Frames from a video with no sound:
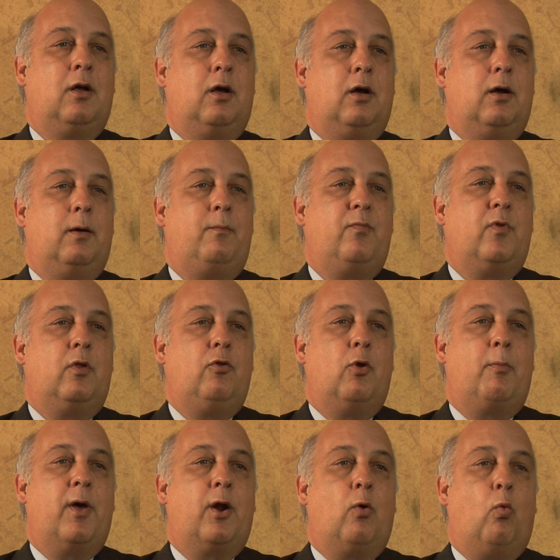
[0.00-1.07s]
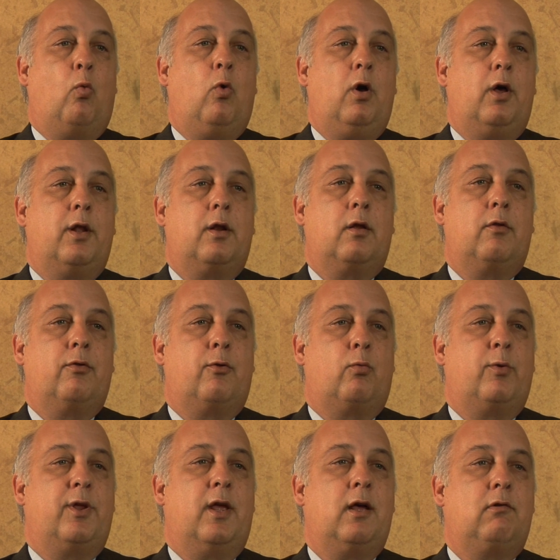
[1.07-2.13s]
No matter what, the
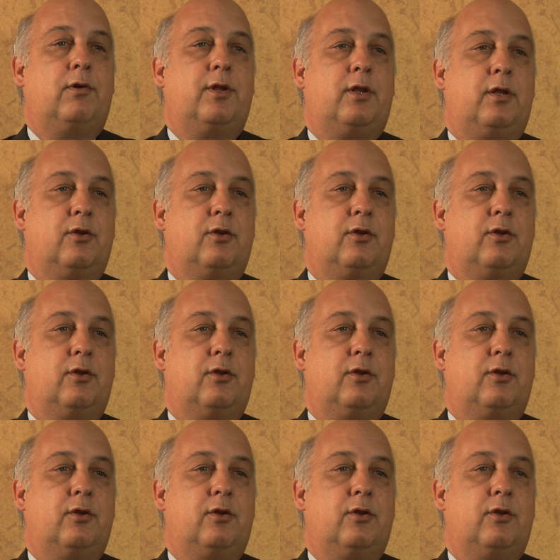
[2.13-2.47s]
reality